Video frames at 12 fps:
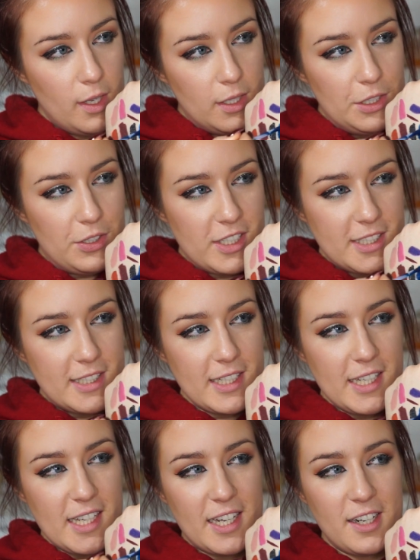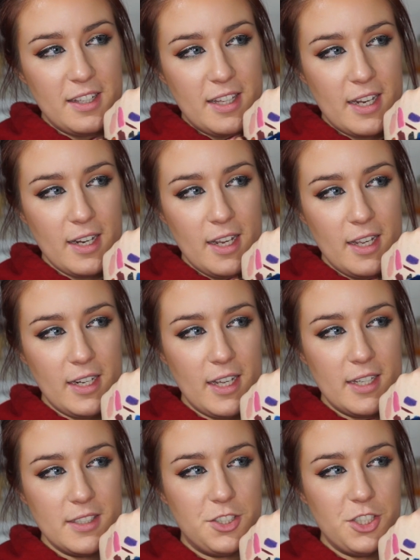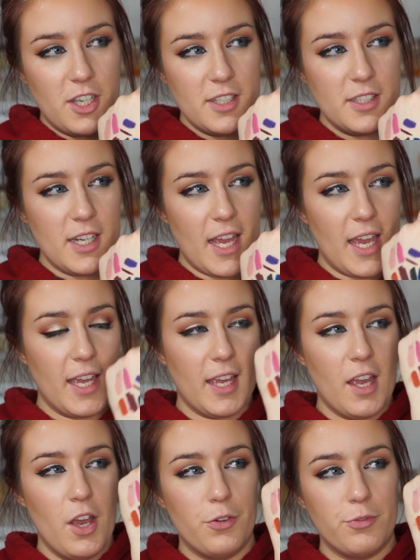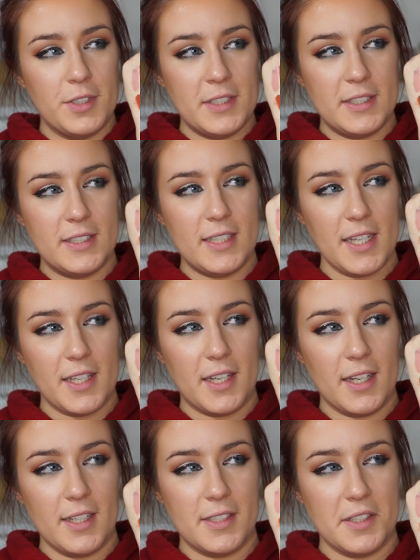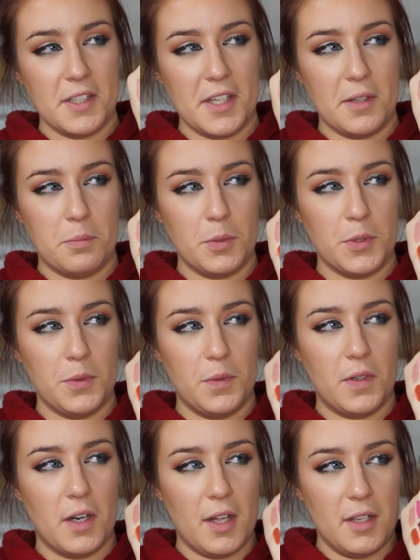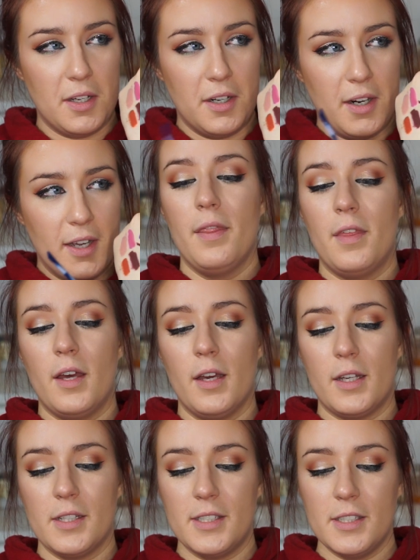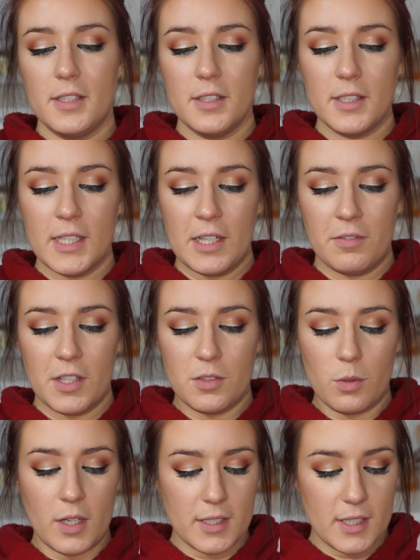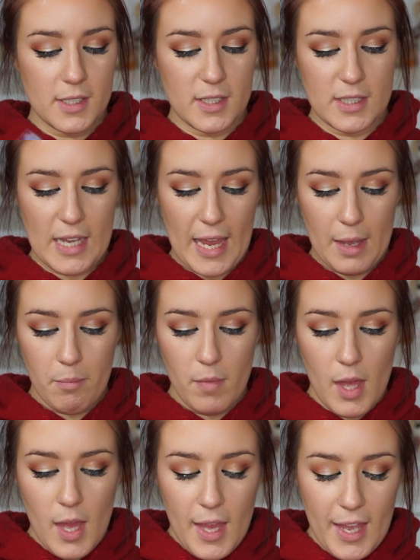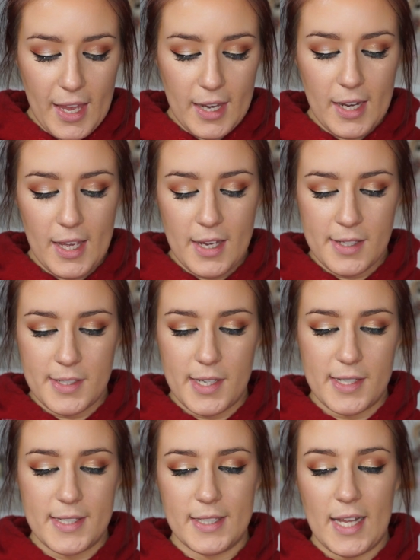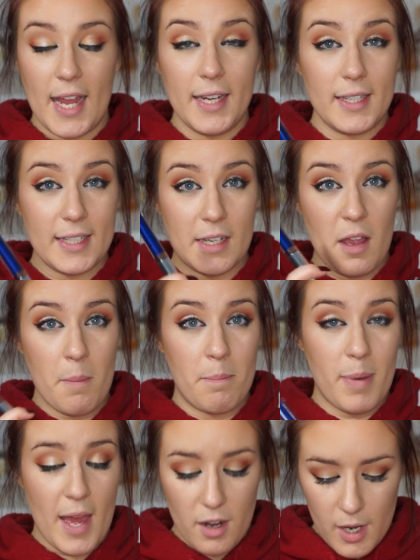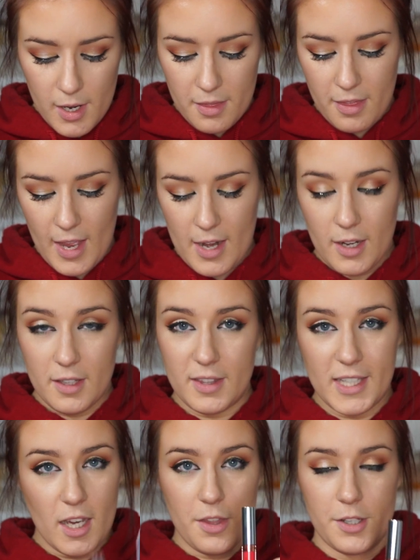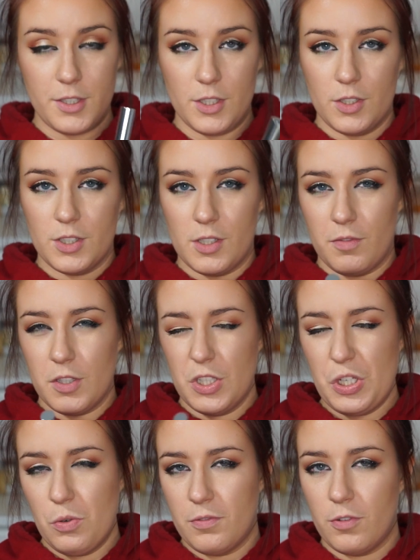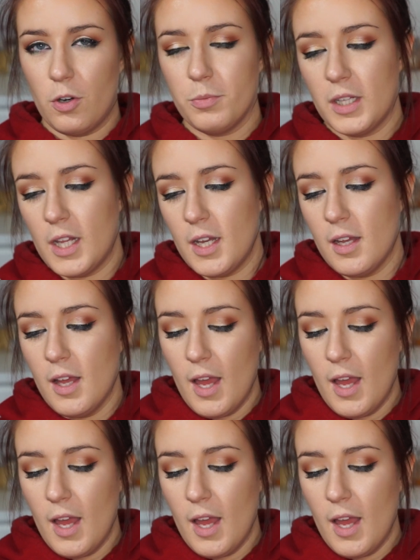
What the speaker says: You can see here that it is just a ridiculously blue color. The consistency of this one is the same. It is slightly better than the other 2 because of the newer formula.